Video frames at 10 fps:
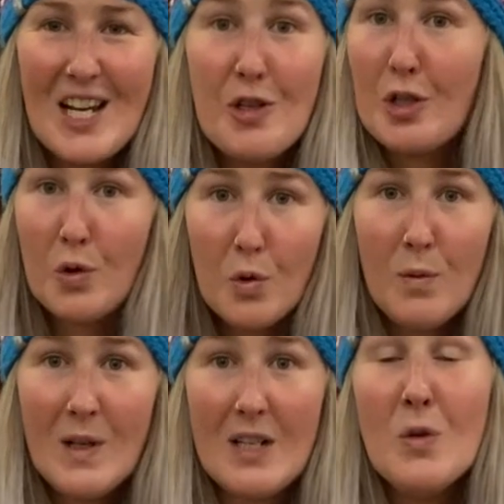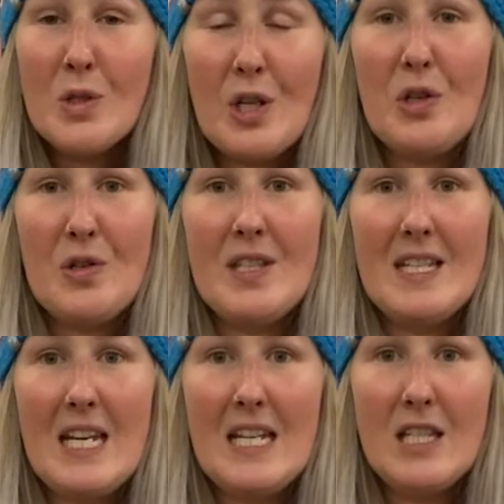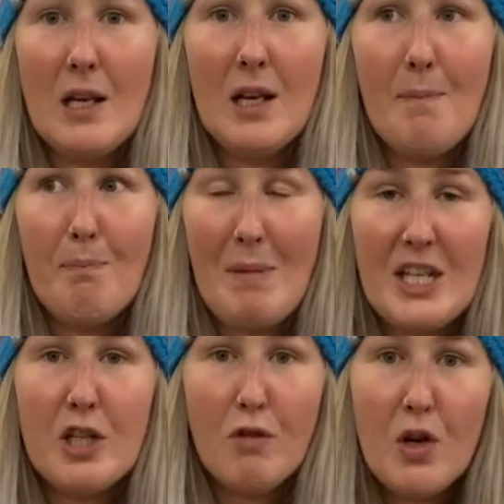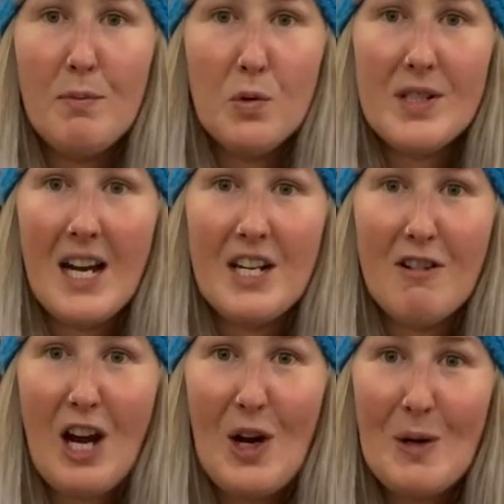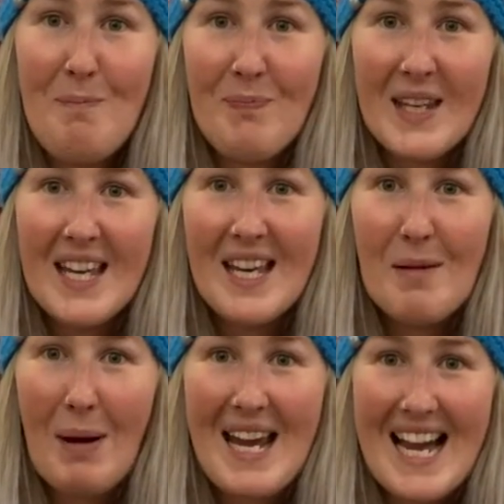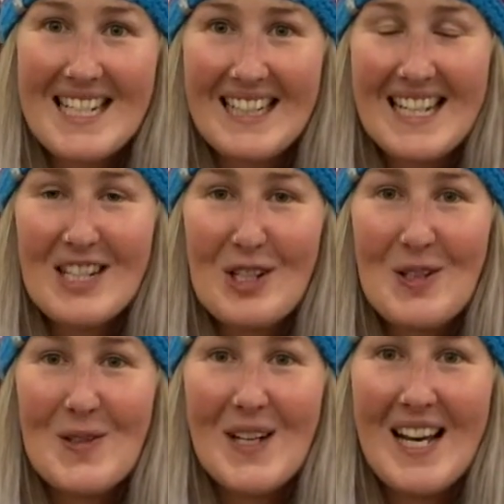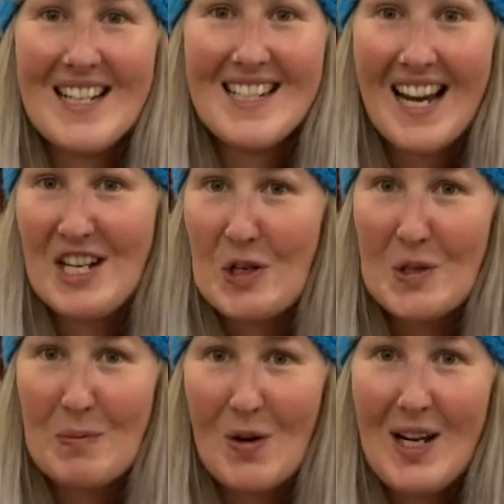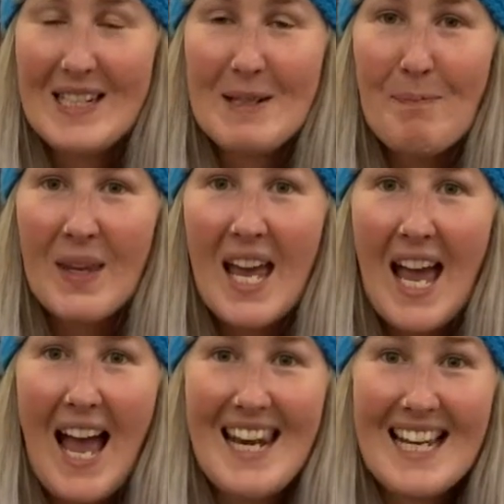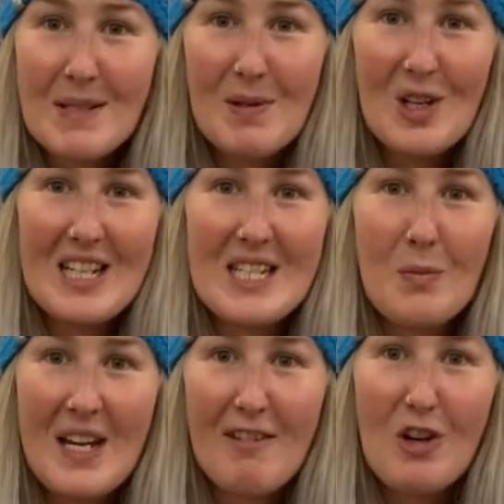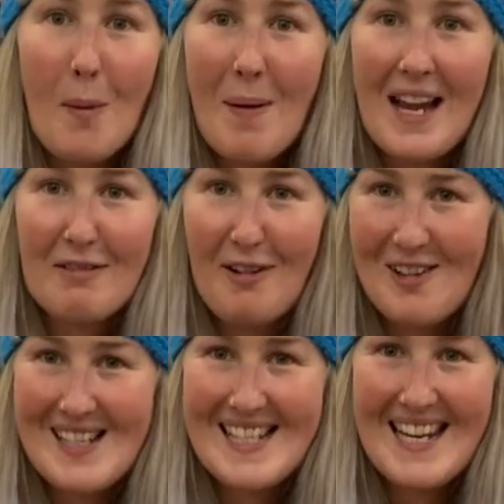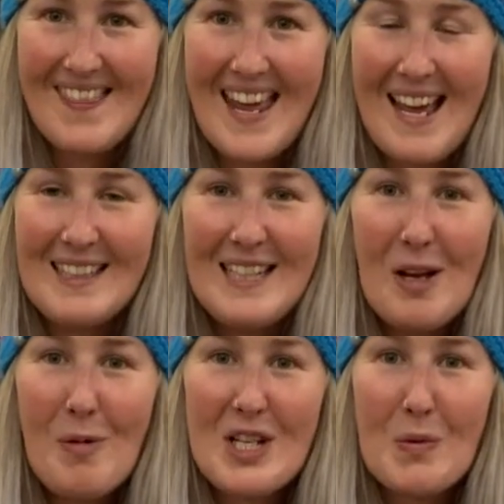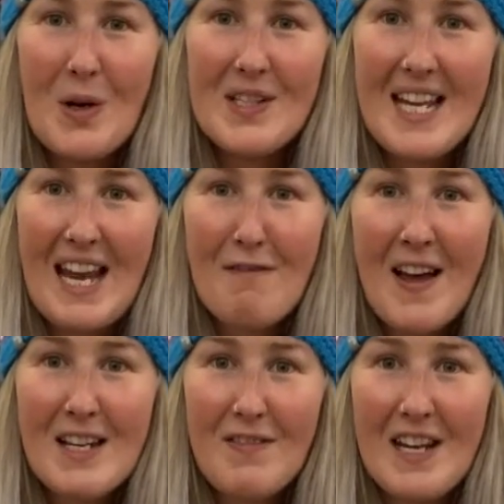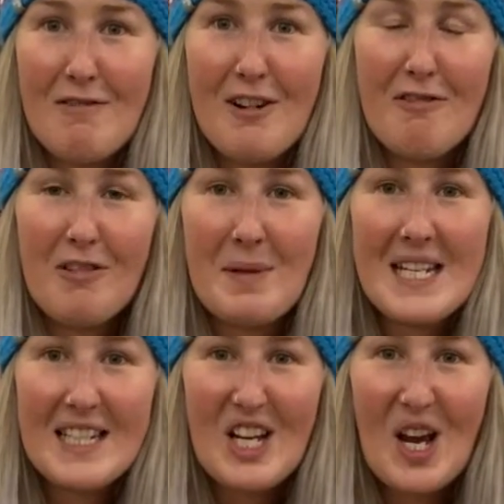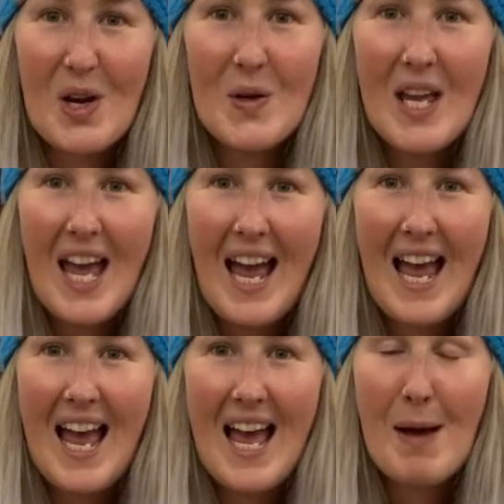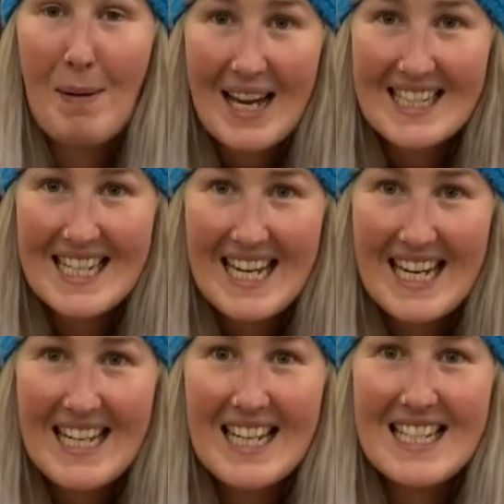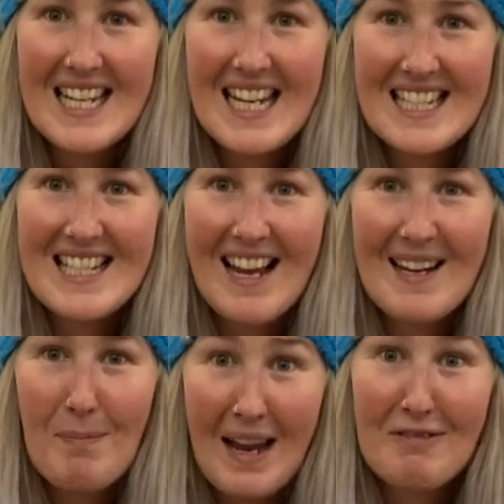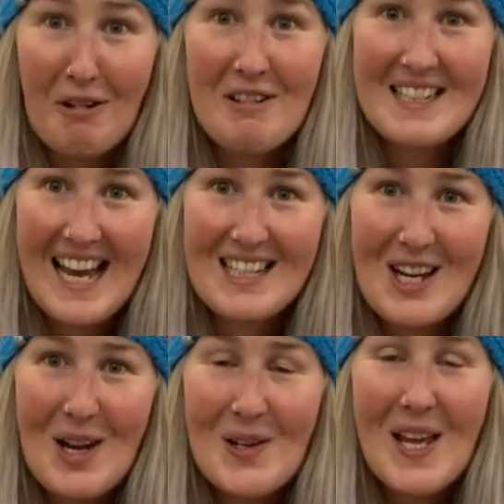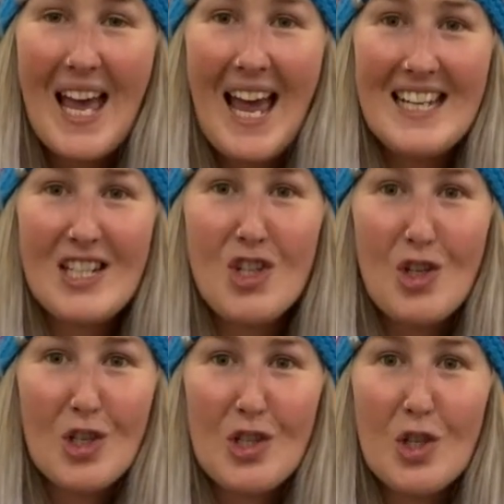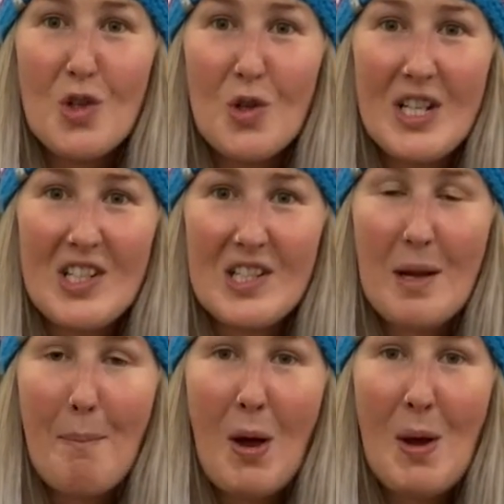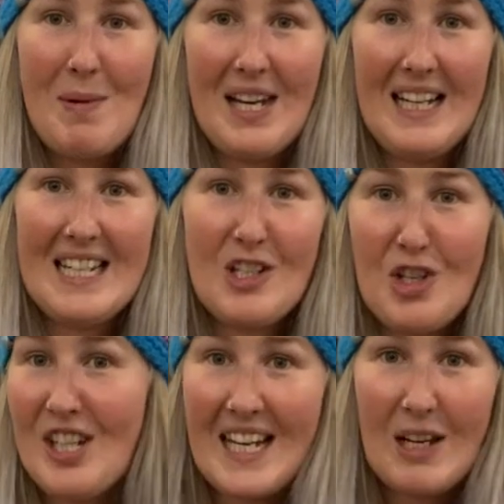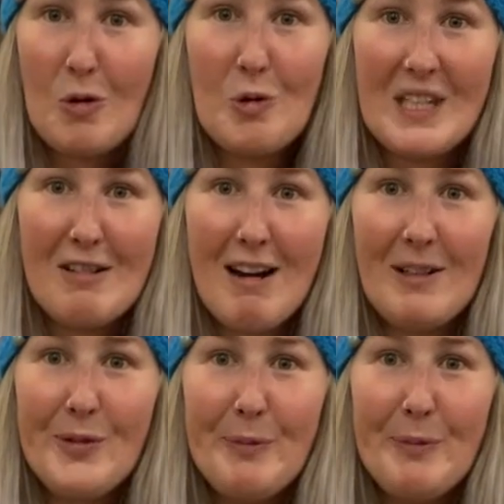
You can always also use the tea to make your own malt cider at home by adding it to cider or spirits. And last but not least, we have got Black Forest in there, which was a fan favourite from years ago. Black tea tastes like Black Forest Gatto, and it's just joined us permanently, so you can get it all year round.